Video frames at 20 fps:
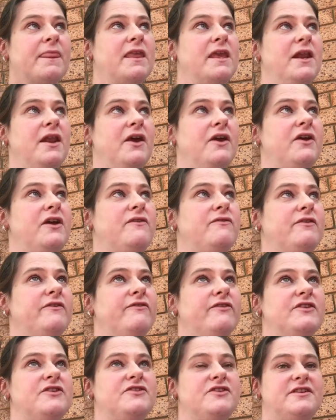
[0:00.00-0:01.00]
you know, even
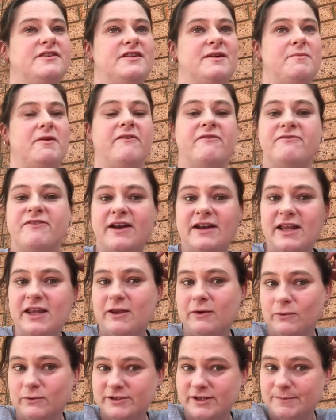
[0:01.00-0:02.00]
if it's just something
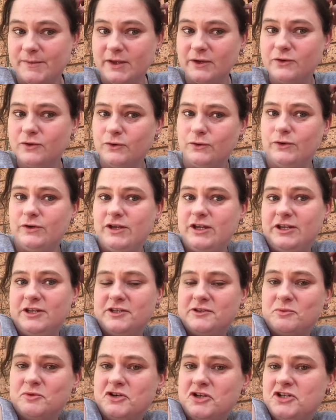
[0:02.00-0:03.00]
funny or something good you
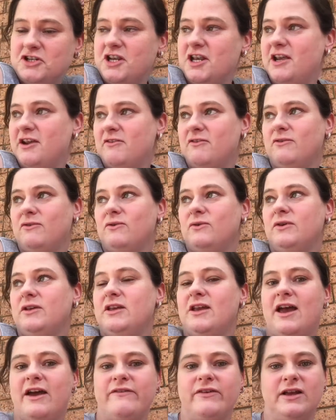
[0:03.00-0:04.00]
just want to share or
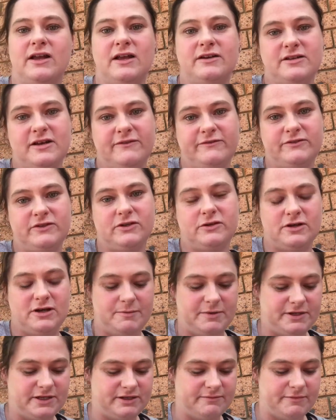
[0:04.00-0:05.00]
you're having a tough
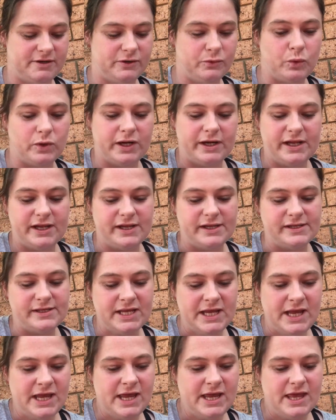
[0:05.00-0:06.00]
time, it doesn't matter what it
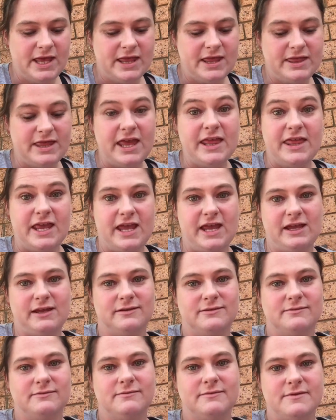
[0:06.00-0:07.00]
is, they're there.
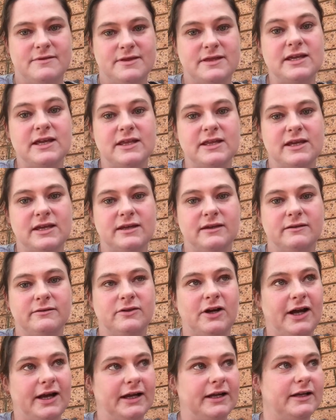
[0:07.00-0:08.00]
They're there.
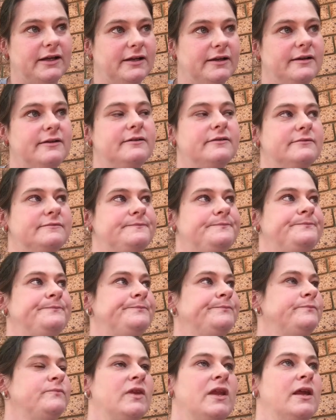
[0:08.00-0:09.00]
Like,
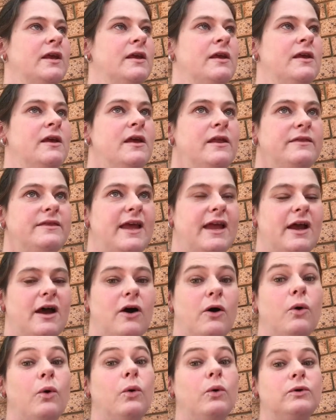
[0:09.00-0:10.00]
they
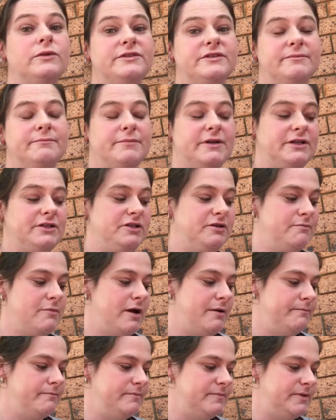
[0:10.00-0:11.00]
are awesome bunch of
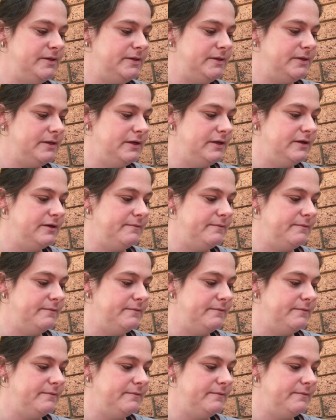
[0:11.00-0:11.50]
mums.